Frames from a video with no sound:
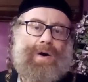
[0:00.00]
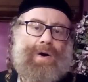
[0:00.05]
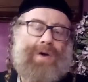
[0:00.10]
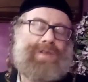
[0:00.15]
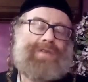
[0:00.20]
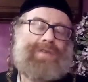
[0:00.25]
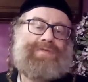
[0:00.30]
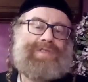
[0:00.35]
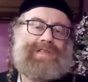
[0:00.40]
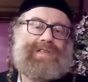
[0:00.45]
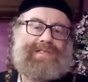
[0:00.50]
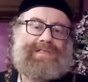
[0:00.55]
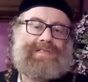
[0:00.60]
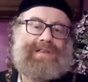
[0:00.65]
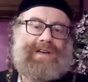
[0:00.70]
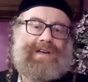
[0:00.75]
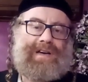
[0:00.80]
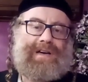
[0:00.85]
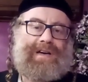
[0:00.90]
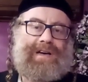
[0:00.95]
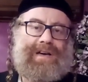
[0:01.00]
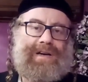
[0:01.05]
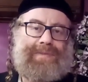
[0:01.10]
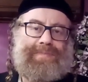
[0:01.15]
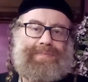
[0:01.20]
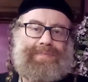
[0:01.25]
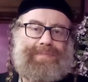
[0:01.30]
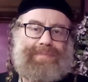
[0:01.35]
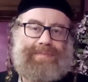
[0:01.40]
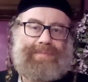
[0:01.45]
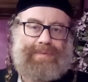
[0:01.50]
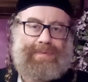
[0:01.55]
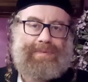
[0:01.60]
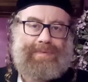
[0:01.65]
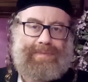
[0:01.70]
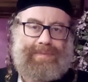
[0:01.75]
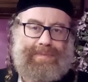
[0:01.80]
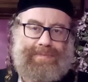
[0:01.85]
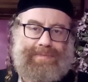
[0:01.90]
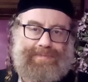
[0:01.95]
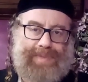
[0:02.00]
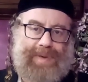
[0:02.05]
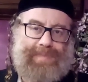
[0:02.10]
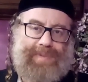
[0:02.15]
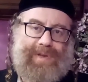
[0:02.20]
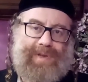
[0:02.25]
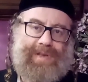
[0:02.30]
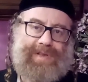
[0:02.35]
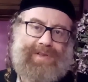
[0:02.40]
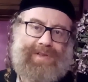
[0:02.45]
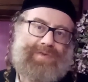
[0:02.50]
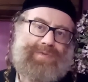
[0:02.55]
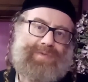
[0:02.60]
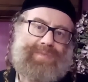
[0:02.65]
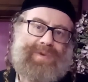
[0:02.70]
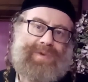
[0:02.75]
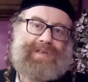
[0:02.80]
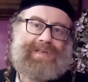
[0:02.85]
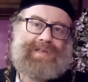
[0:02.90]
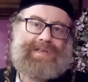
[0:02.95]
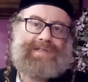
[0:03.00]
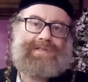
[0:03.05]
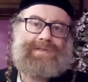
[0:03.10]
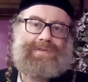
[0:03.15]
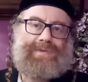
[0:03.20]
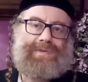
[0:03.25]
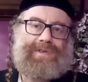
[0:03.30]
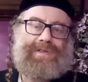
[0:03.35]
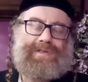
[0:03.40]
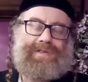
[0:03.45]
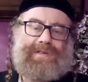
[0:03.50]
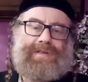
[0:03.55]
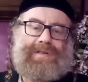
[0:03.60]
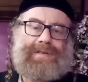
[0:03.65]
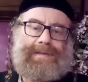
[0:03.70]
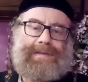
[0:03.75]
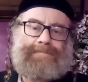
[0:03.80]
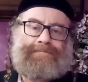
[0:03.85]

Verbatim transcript: all of these uh, people in the room are his students.